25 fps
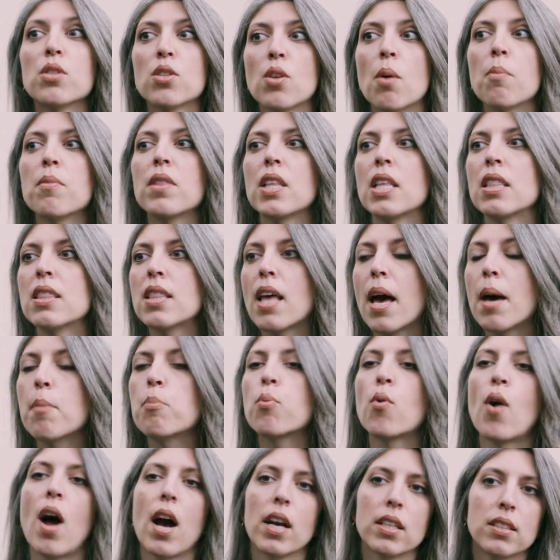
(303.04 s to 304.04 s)
something that
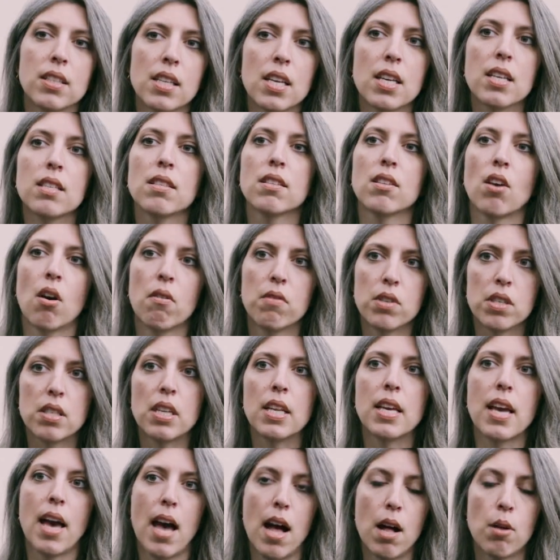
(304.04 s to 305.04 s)
practice
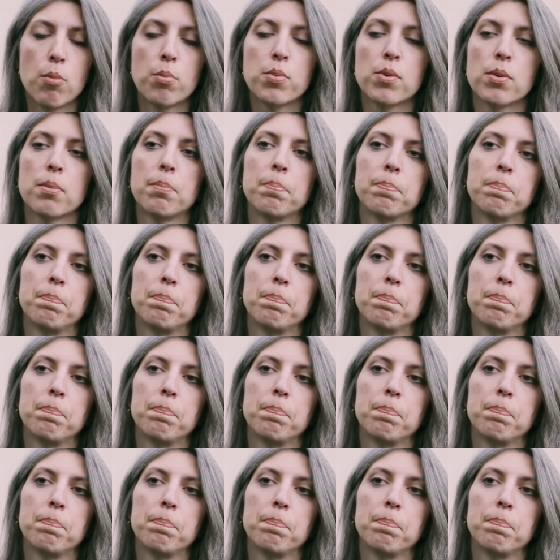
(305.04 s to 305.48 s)
obviously helps.